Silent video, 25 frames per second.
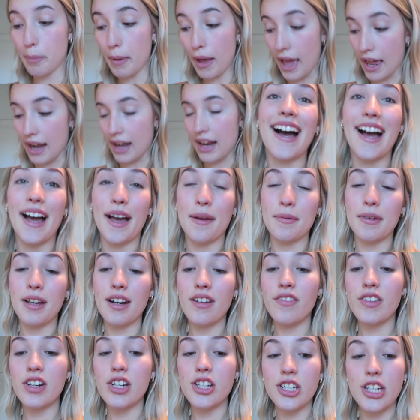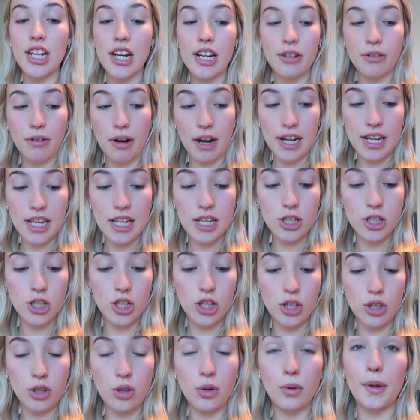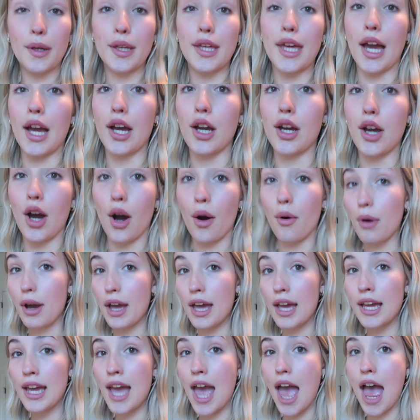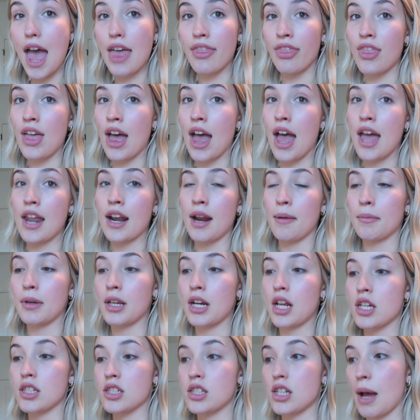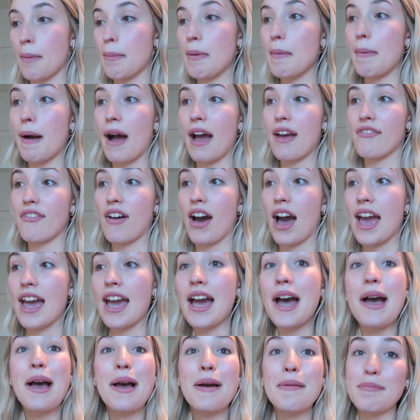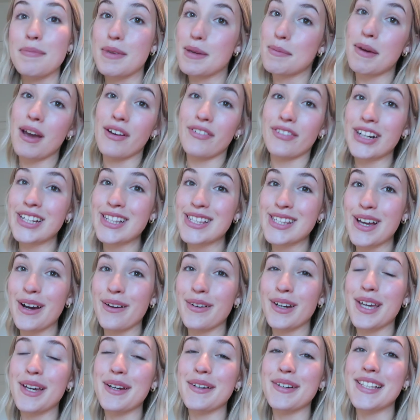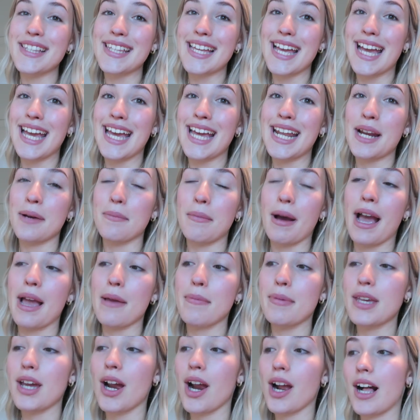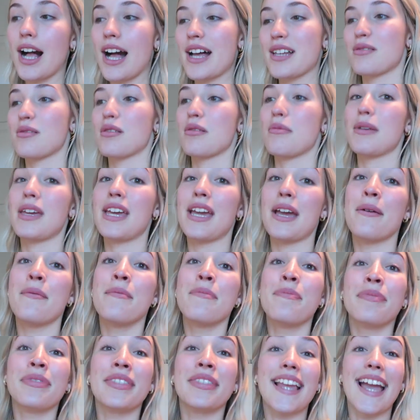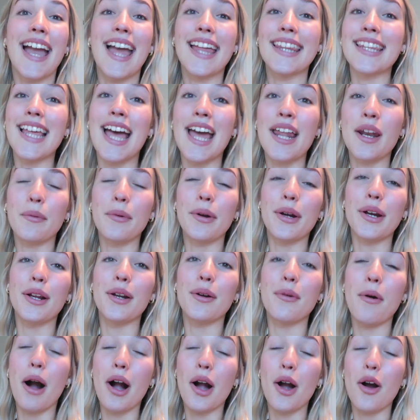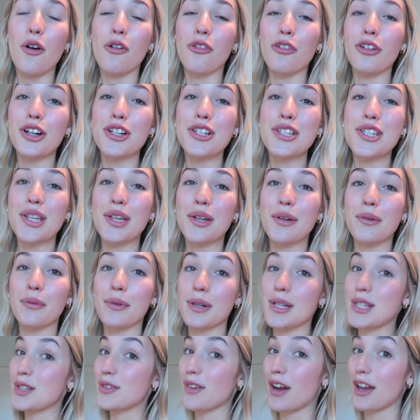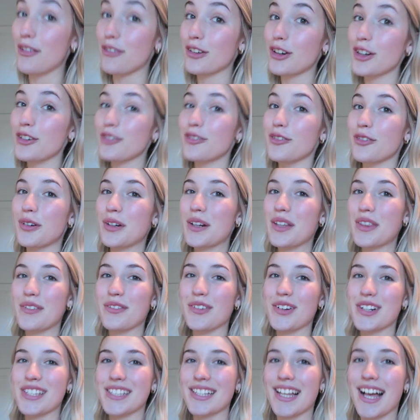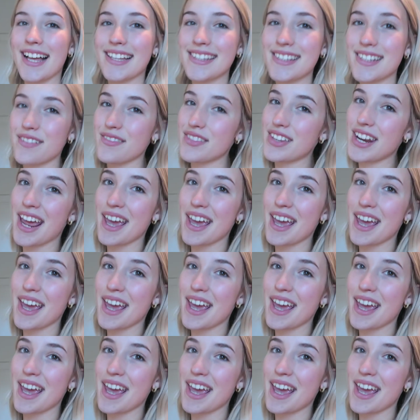But I'm gonna finish getting ready to get going, and then I'm gonna stop at Pi Phi, meet my friend Zoe who is in my P R class with me, and then we're gonna walk over to Reese Pfeiffer for the first class of the